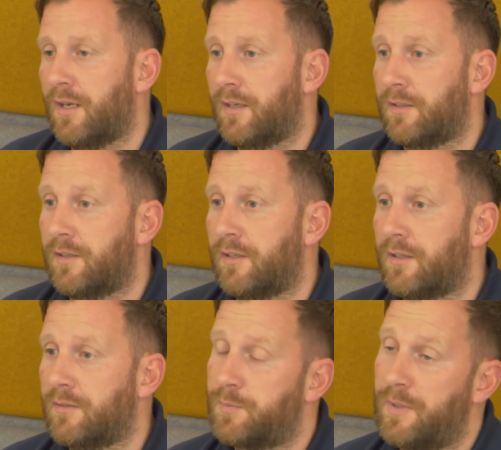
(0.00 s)

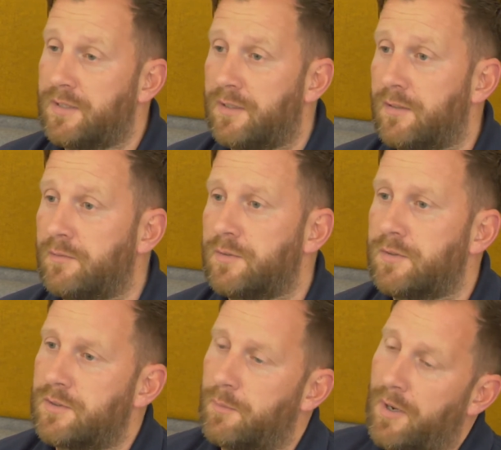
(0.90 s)
and speak to the
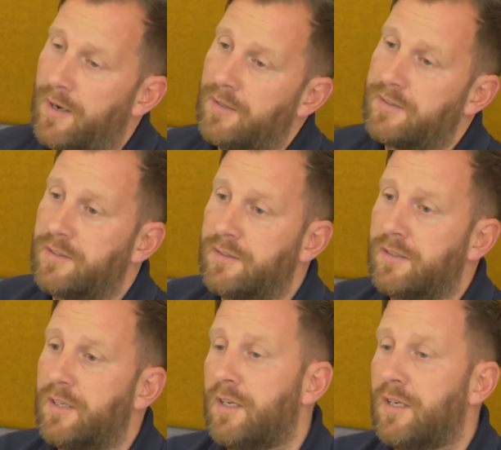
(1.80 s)
suppliers and